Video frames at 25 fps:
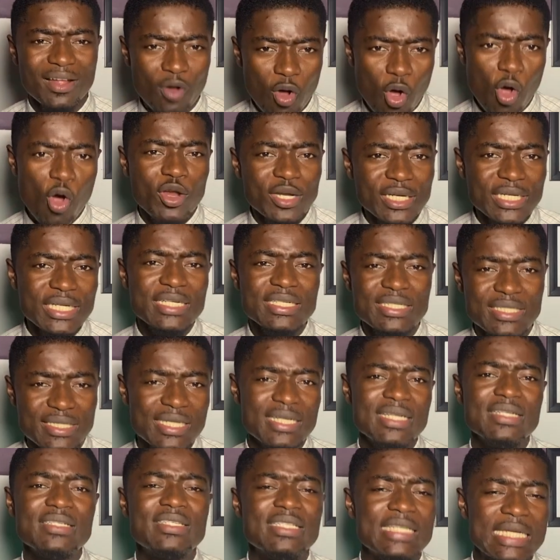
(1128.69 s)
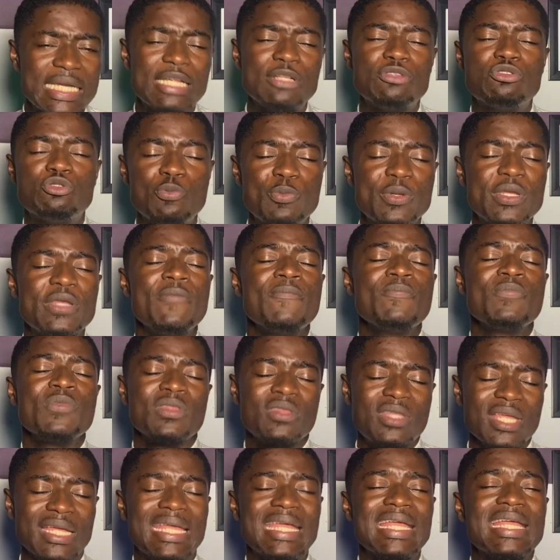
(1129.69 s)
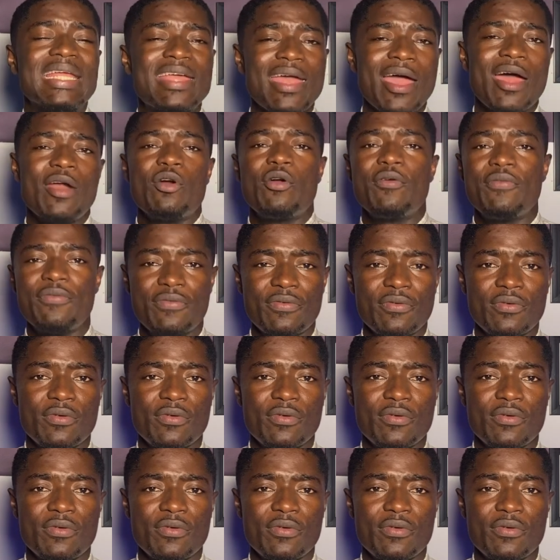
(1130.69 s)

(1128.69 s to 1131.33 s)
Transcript: All these things need to be taken care of.